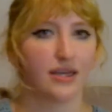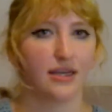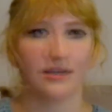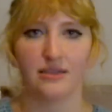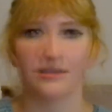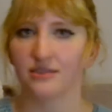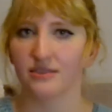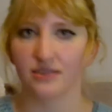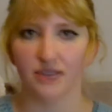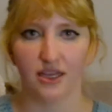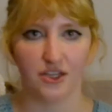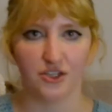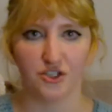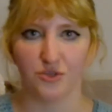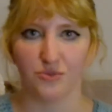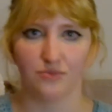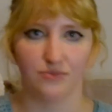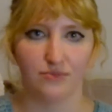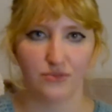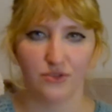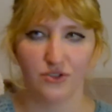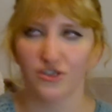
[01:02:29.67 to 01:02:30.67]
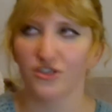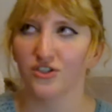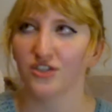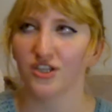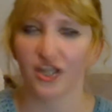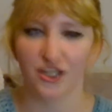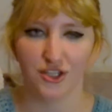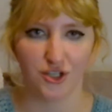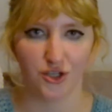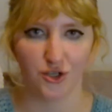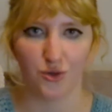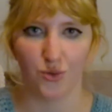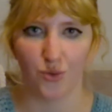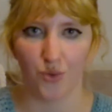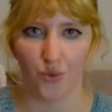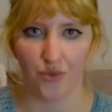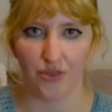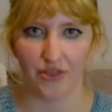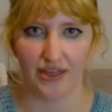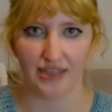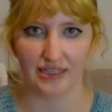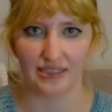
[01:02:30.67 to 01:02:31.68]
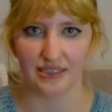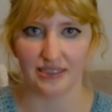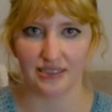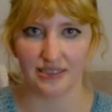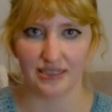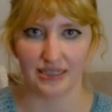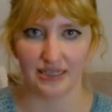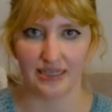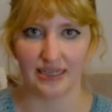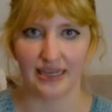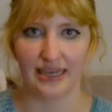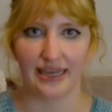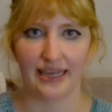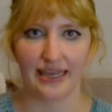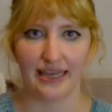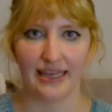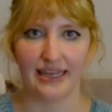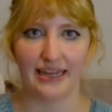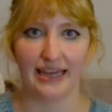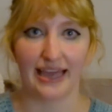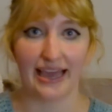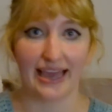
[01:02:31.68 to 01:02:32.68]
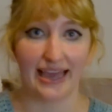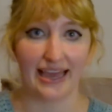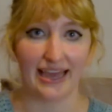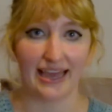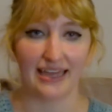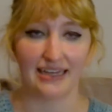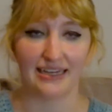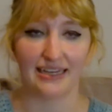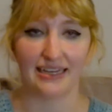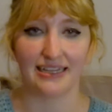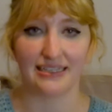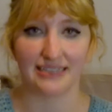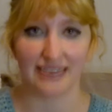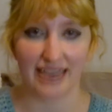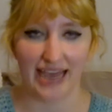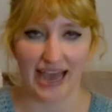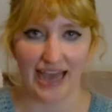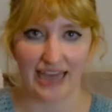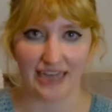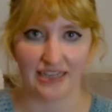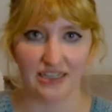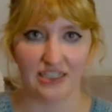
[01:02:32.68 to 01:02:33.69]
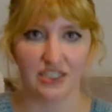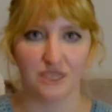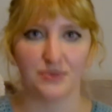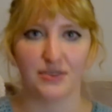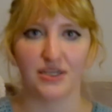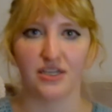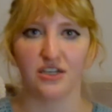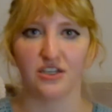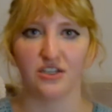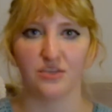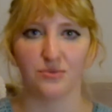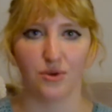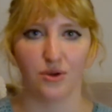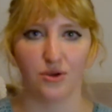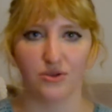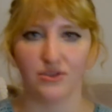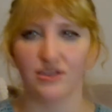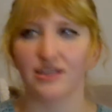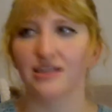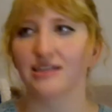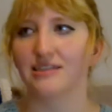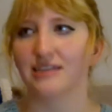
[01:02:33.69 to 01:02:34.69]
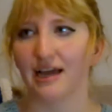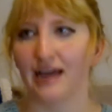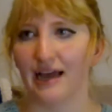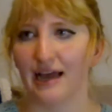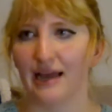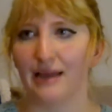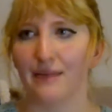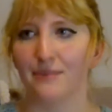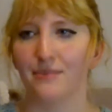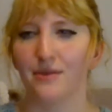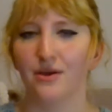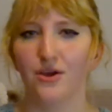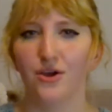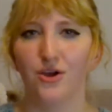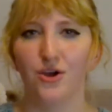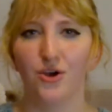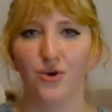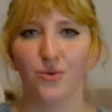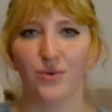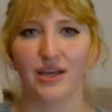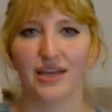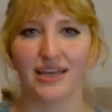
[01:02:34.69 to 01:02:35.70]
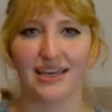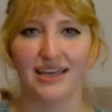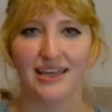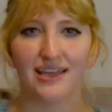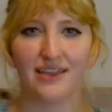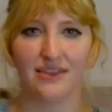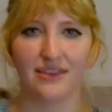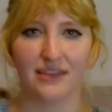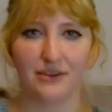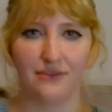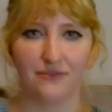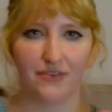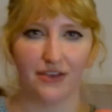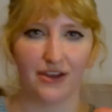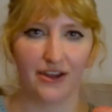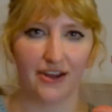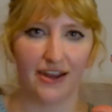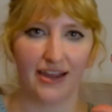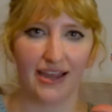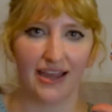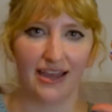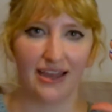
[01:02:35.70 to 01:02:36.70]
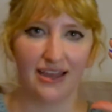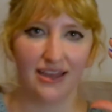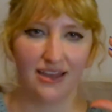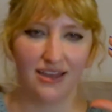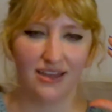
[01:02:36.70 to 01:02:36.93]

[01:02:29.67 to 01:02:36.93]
Such a cool thing to see in an antagonist, because most of the time we get the very